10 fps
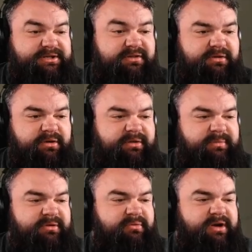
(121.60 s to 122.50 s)
should throw
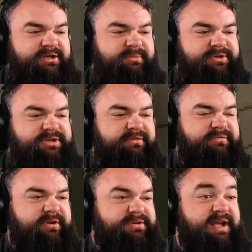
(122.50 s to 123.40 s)
them in the washing machine
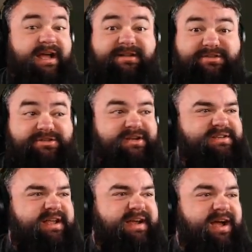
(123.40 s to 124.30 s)
first. Uh, it's
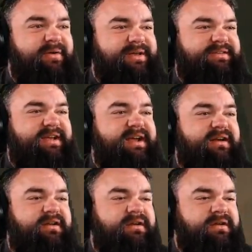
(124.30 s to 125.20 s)
just like how I said.